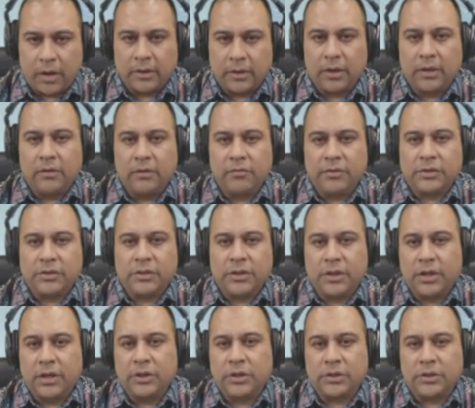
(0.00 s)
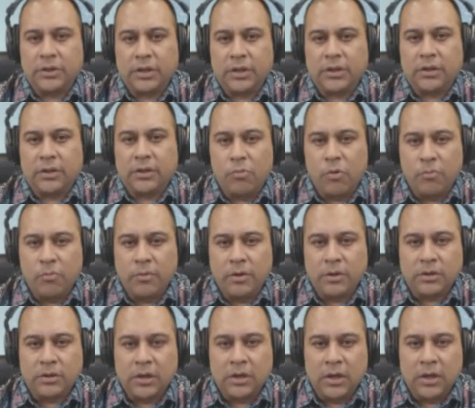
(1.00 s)
under investigation at the
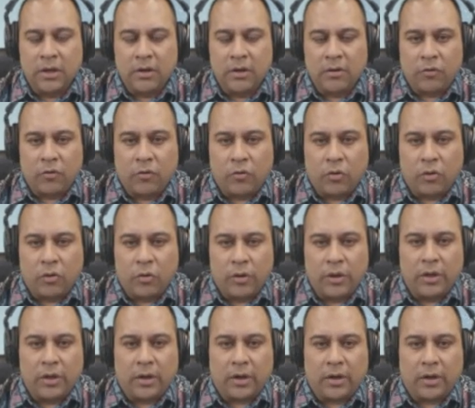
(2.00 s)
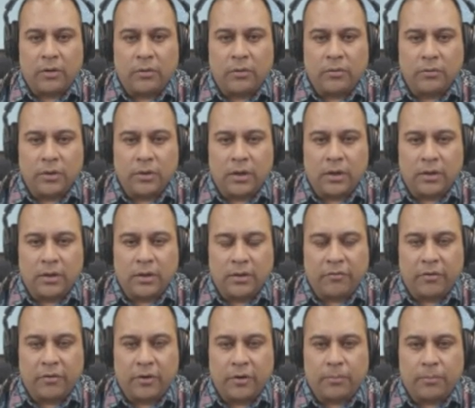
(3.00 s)
moment for going around
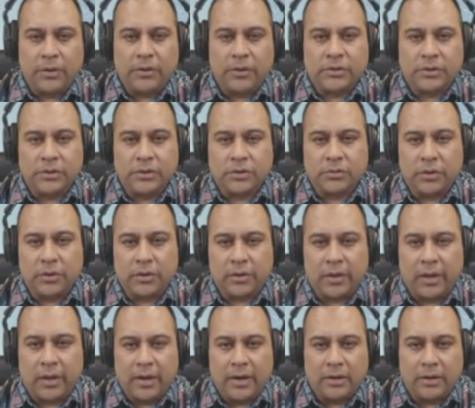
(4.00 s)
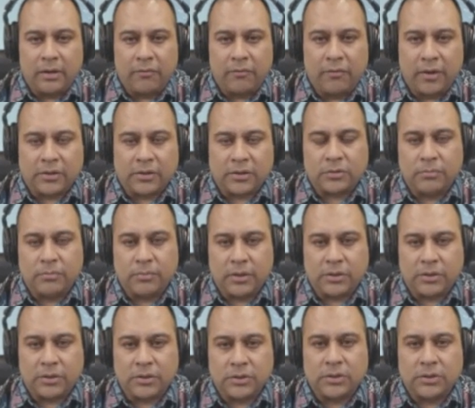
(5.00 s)
different places with anti-vax
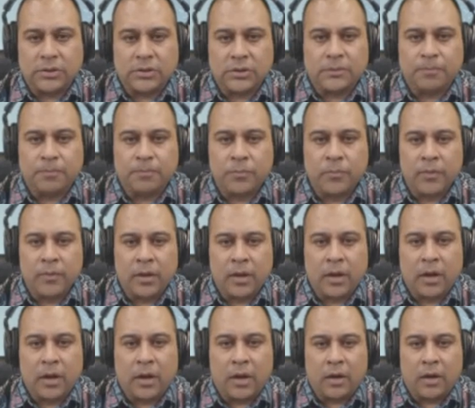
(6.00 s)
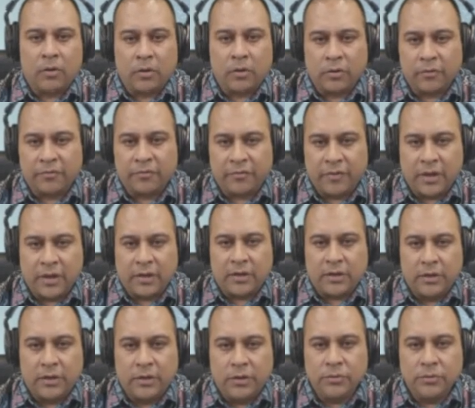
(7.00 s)
messages. A lot of
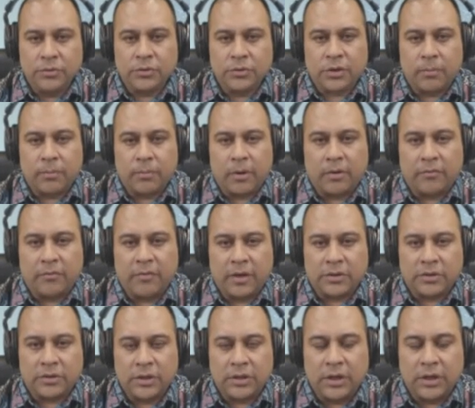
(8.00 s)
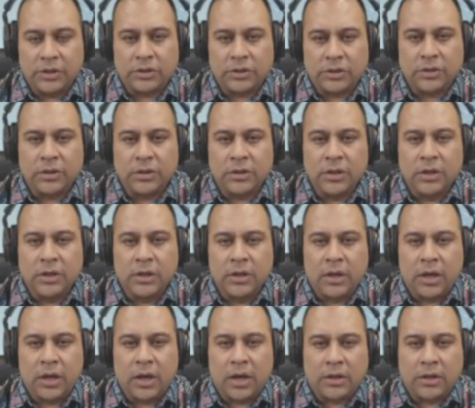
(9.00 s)
fake news about vaccination
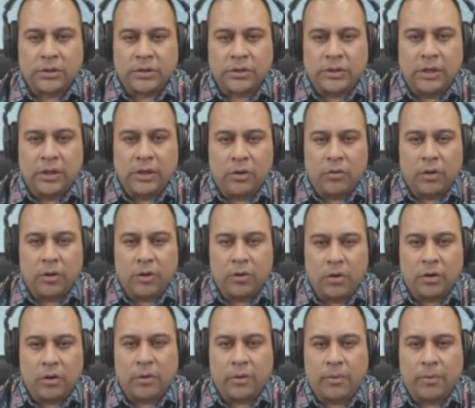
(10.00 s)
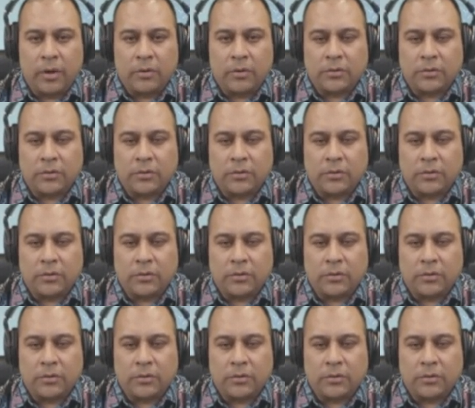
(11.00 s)
still going on